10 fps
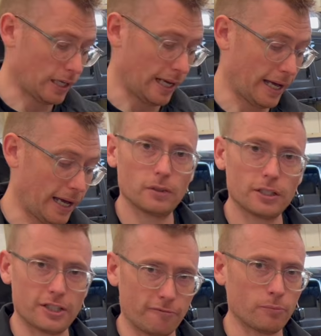are
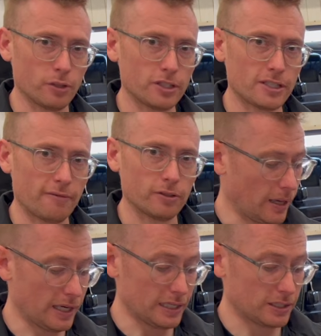7.7,
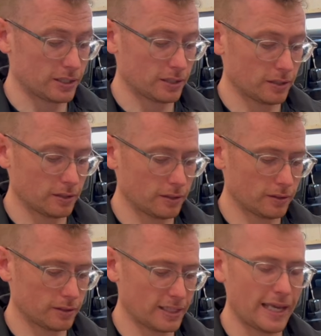and it's
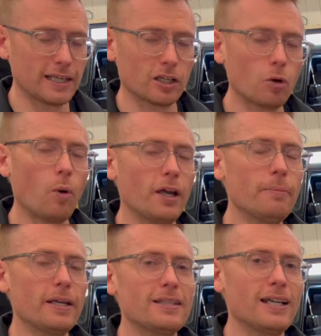taken quite a
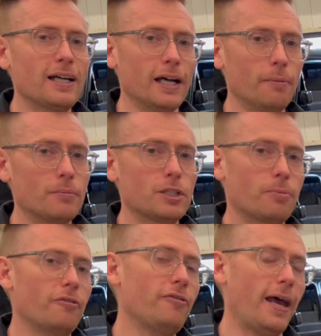bit of time to
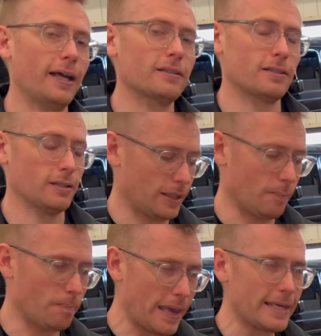perfect
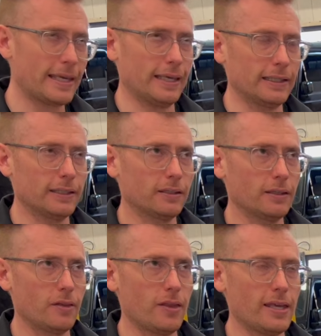making
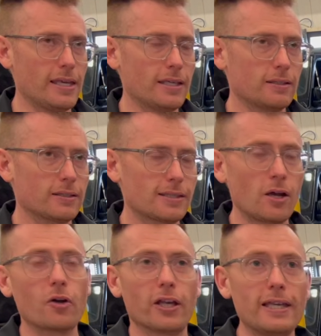the
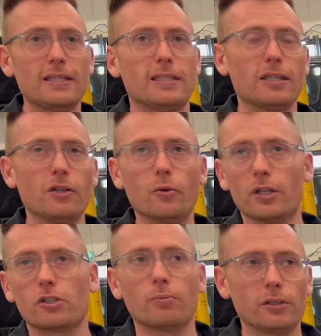stock ECU and a
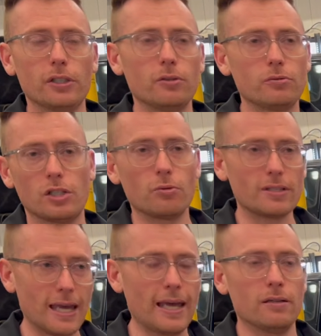
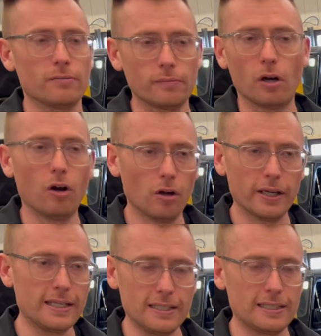W210 or
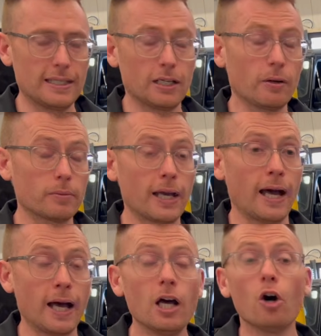EDC equipped
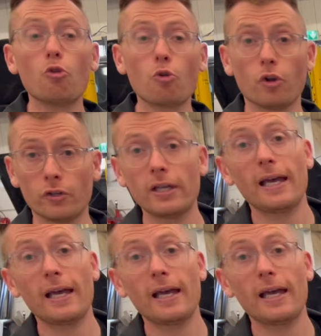car run